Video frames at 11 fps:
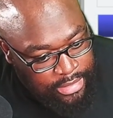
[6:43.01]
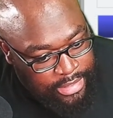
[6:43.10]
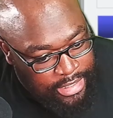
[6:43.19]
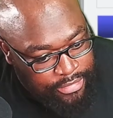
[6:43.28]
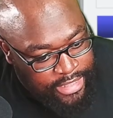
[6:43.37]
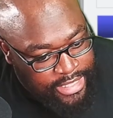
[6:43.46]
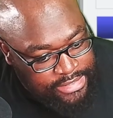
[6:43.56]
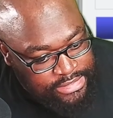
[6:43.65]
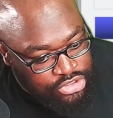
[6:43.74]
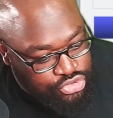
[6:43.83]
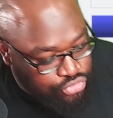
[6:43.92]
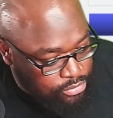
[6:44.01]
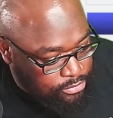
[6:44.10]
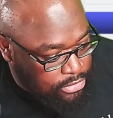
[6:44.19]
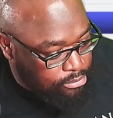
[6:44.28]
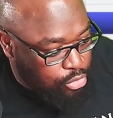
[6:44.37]
And that is
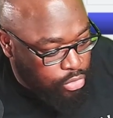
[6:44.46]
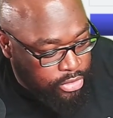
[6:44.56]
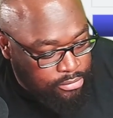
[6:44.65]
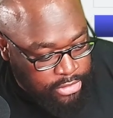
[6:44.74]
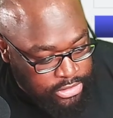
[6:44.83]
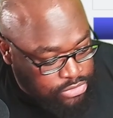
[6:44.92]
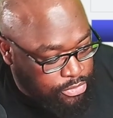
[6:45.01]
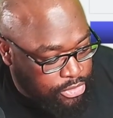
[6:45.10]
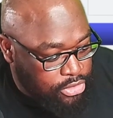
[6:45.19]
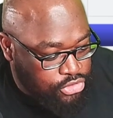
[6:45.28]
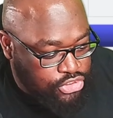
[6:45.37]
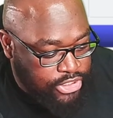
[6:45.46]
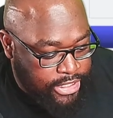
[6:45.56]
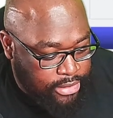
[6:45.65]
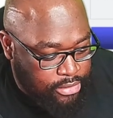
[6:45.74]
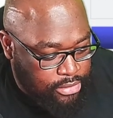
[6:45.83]
extremely important because we're going to
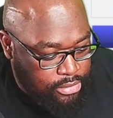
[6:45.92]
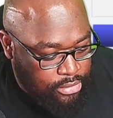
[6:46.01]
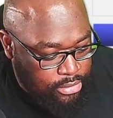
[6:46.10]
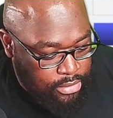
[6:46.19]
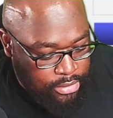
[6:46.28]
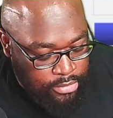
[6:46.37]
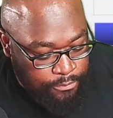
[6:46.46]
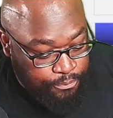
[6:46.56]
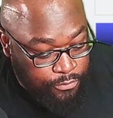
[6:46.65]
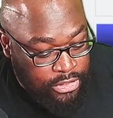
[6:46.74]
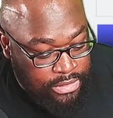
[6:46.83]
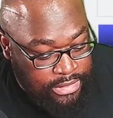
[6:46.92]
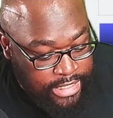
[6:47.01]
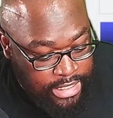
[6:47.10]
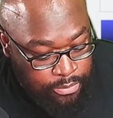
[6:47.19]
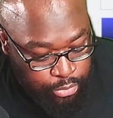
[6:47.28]
check the
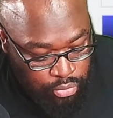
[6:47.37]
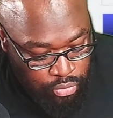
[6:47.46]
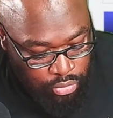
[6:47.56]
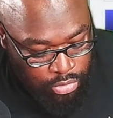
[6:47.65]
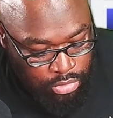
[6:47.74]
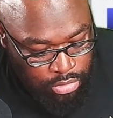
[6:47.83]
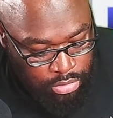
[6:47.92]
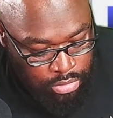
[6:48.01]
Deadpool